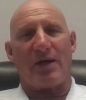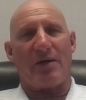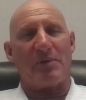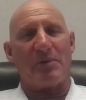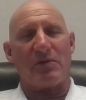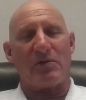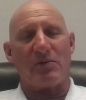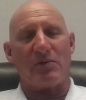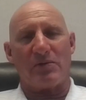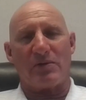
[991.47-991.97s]
I've
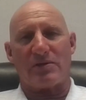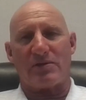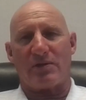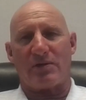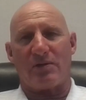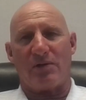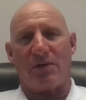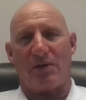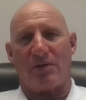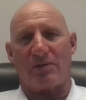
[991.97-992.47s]
been doing this a
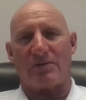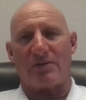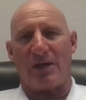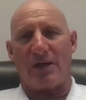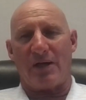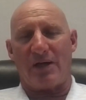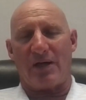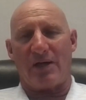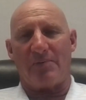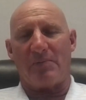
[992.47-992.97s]
long
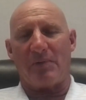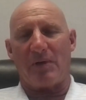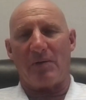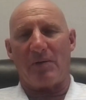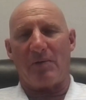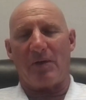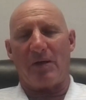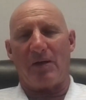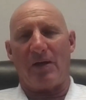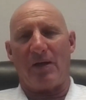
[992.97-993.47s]
time,
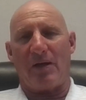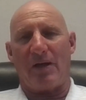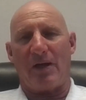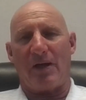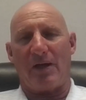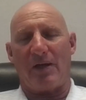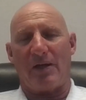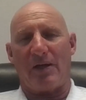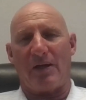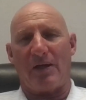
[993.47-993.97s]

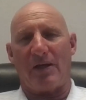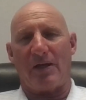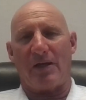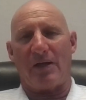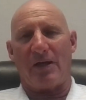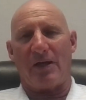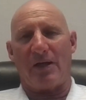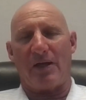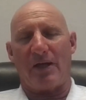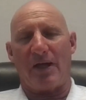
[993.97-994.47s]
and
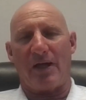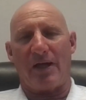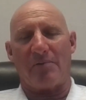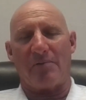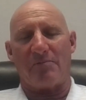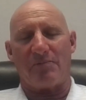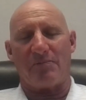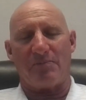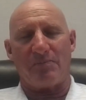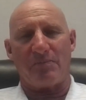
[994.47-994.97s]
I
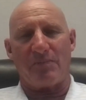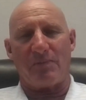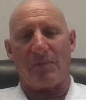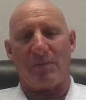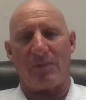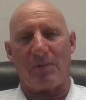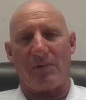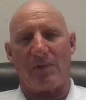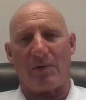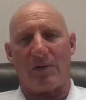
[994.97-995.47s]
am
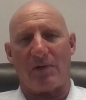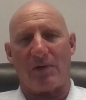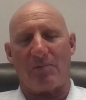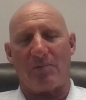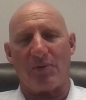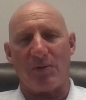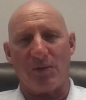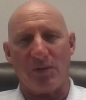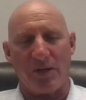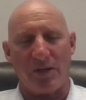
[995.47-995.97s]

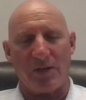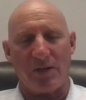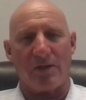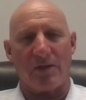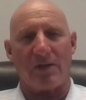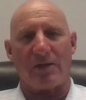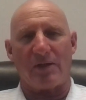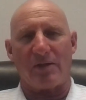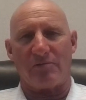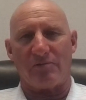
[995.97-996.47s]

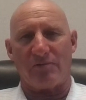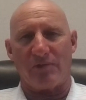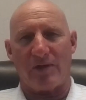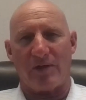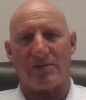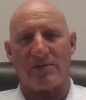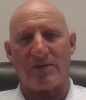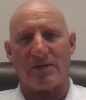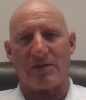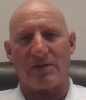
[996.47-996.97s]
completely
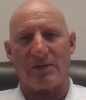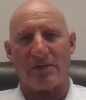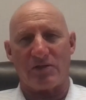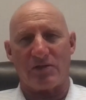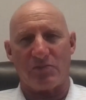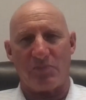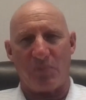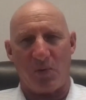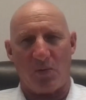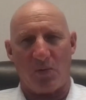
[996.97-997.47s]
convinced at
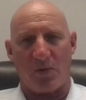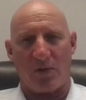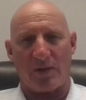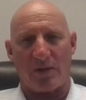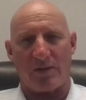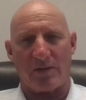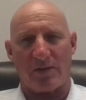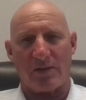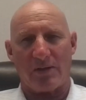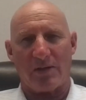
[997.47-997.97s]
this
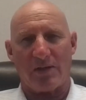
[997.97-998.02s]
point